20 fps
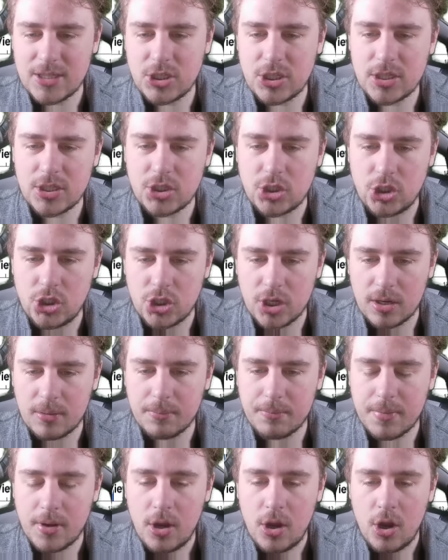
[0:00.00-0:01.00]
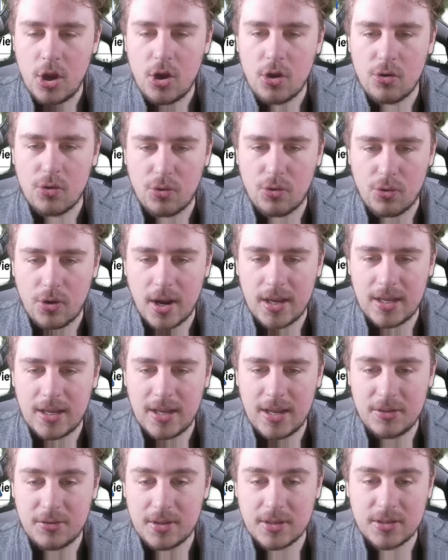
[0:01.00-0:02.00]
just jump right
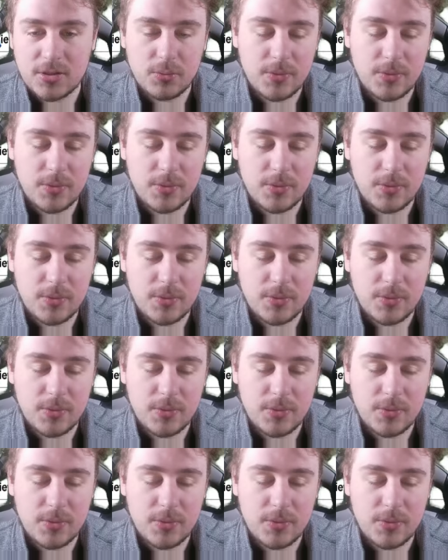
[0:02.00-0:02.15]
into this.